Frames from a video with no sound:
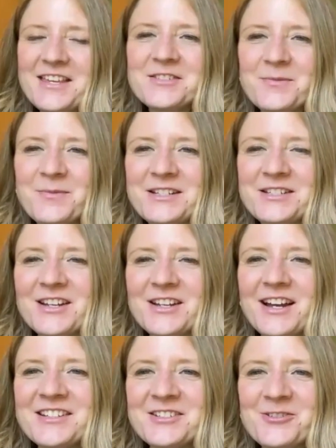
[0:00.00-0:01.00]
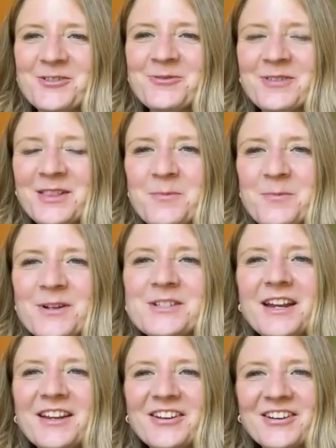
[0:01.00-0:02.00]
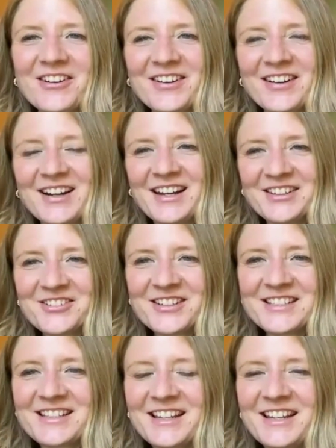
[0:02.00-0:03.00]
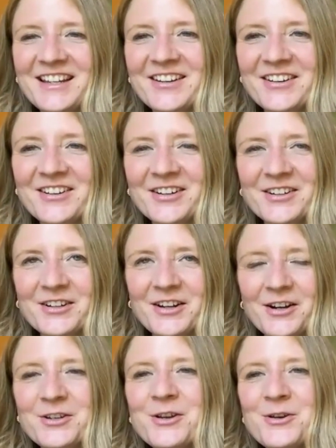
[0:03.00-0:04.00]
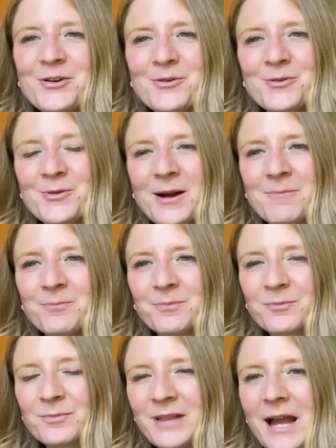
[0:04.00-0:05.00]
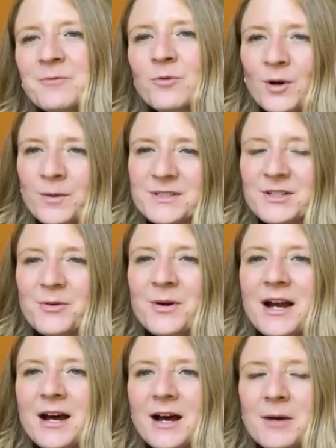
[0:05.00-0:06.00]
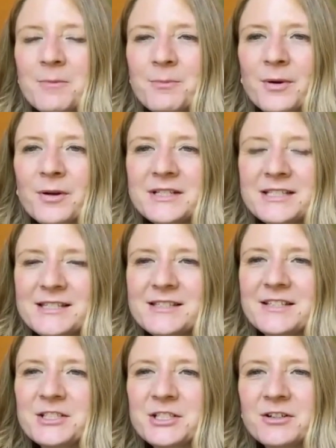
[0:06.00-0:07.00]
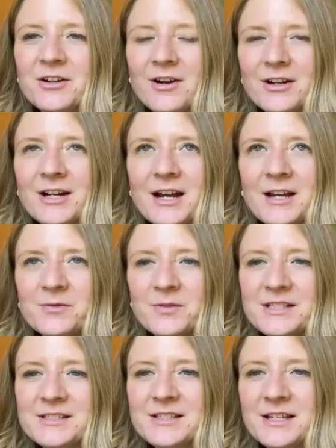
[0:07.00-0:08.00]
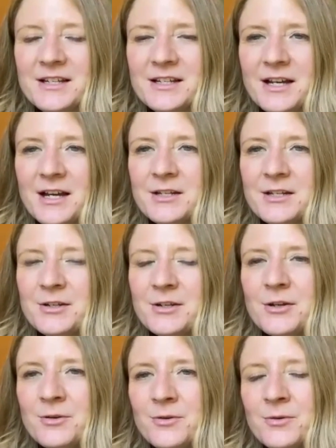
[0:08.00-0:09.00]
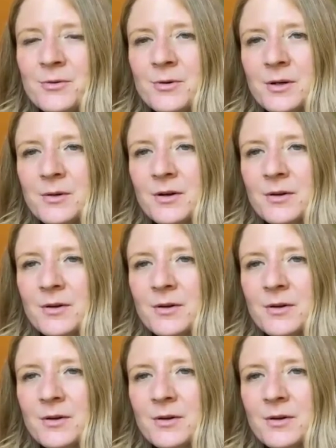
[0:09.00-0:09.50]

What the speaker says: you so much, Joel. Really appreciate your interest in our new platform. So Burlington's Digital Archive is a new